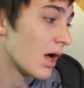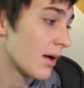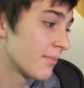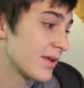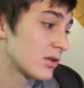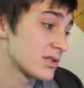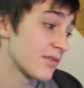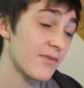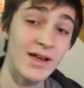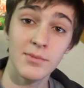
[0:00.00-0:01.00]
Um, it was
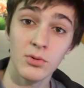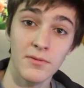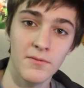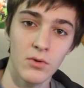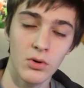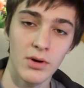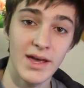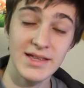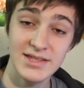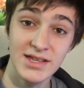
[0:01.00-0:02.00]
available for
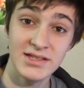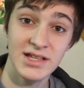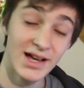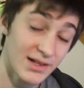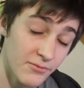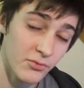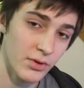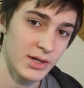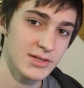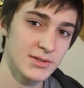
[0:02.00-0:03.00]
AT&T and
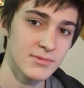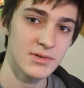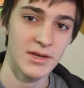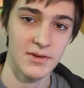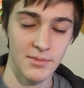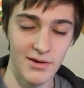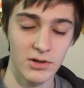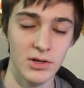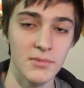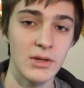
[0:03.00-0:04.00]
Verizon in
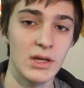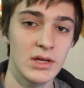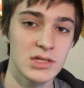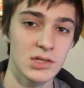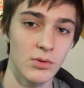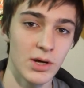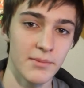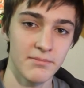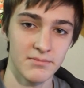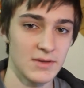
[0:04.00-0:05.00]
America. So
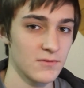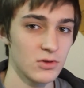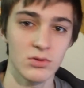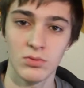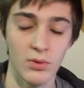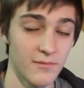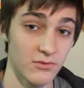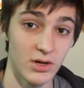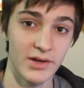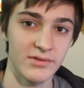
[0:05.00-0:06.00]
um, if you want
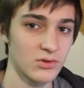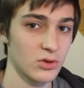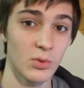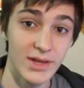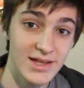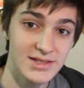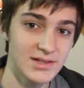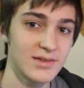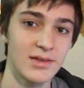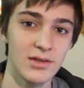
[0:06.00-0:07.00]
Verizon or you want
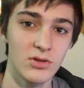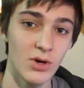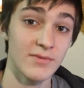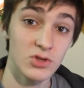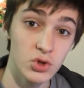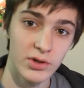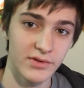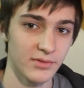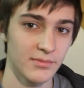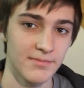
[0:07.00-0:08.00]
AT&T, you have the
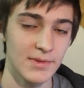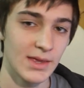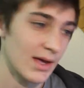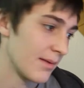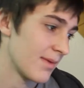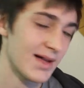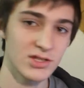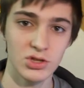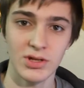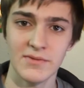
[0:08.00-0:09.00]
choice. Um, and
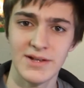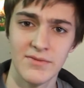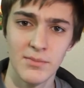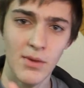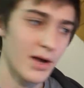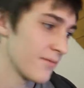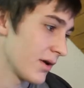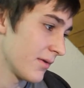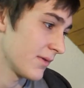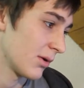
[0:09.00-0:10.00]
you don't have to have the
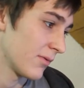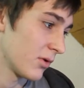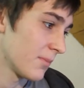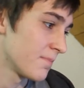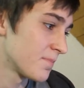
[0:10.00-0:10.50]
MiFi thing with you.